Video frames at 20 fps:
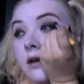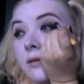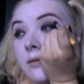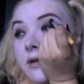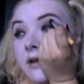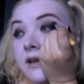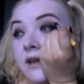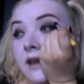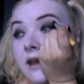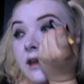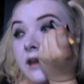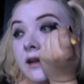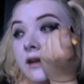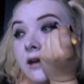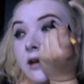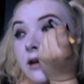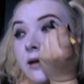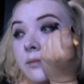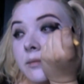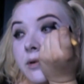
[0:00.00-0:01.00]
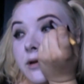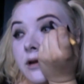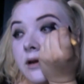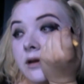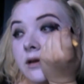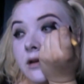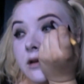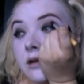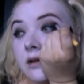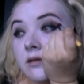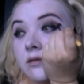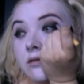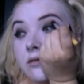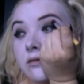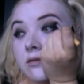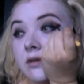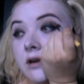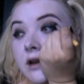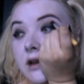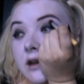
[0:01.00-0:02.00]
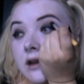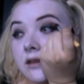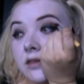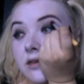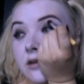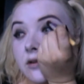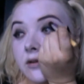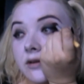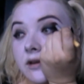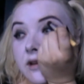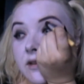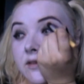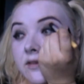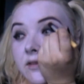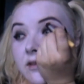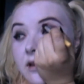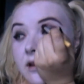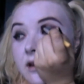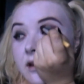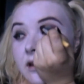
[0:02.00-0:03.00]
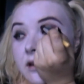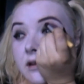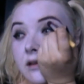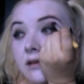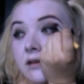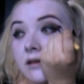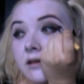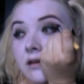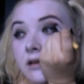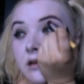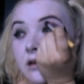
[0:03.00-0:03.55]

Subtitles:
I'm going to take it up right at the crease line.